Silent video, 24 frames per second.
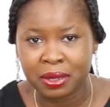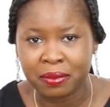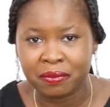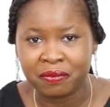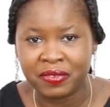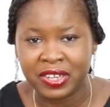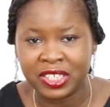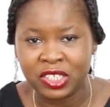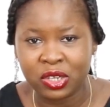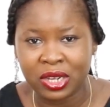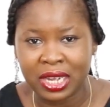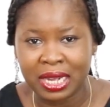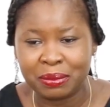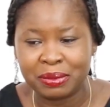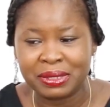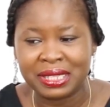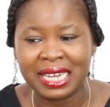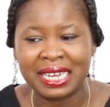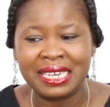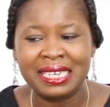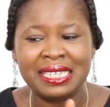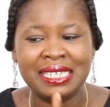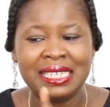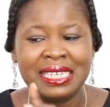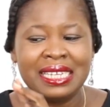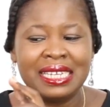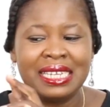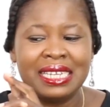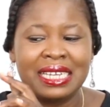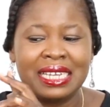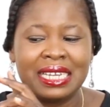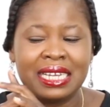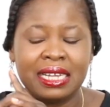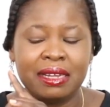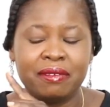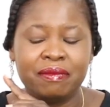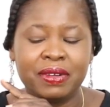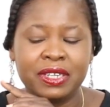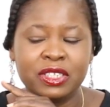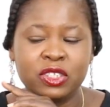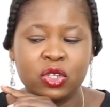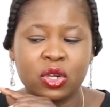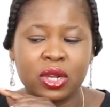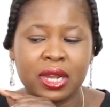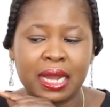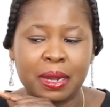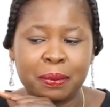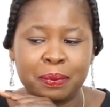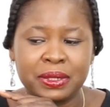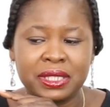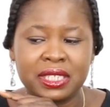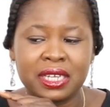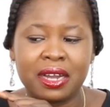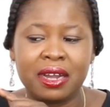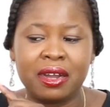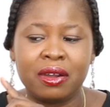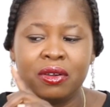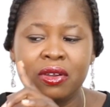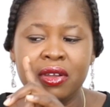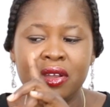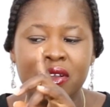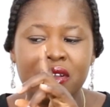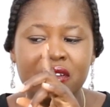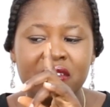venture capital